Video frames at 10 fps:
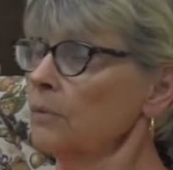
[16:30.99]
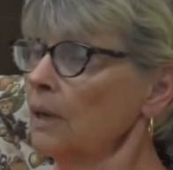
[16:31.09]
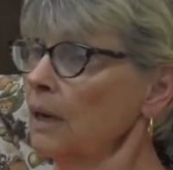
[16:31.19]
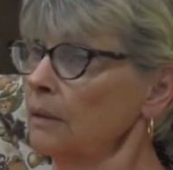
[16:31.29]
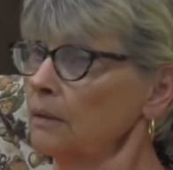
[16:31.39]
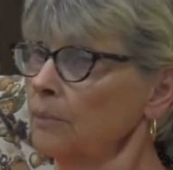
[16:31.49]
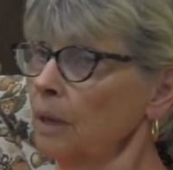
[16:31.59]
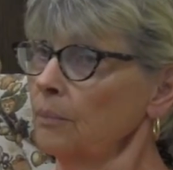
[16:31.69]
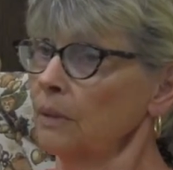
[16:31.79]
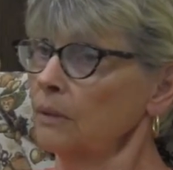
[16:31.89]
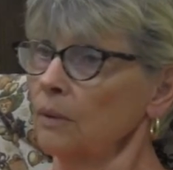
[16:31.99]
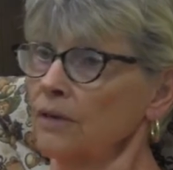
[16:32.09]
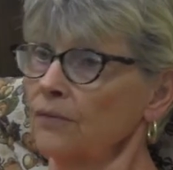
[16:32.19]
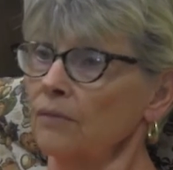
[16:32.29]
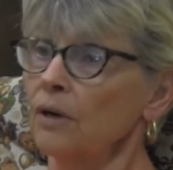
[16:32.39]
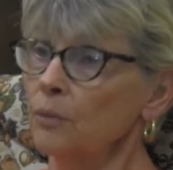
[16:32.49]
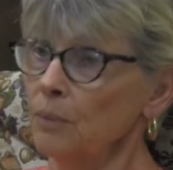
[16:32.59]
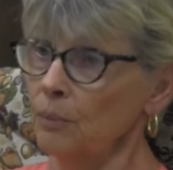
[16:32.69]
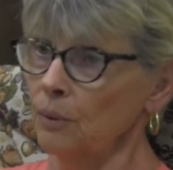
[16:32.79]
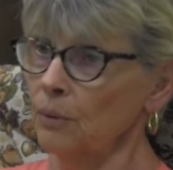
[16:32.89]
we had probably 2,500
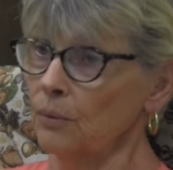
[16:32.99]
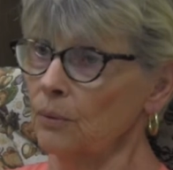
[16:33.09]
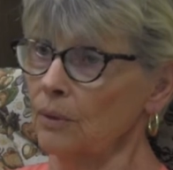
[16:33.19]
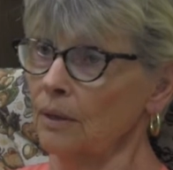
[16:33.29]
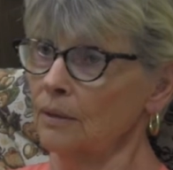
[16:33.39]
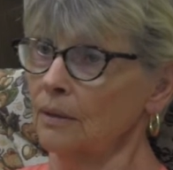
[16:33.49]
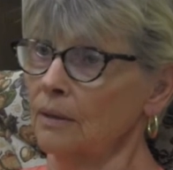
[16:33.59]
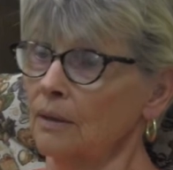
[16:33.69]
people go through there, and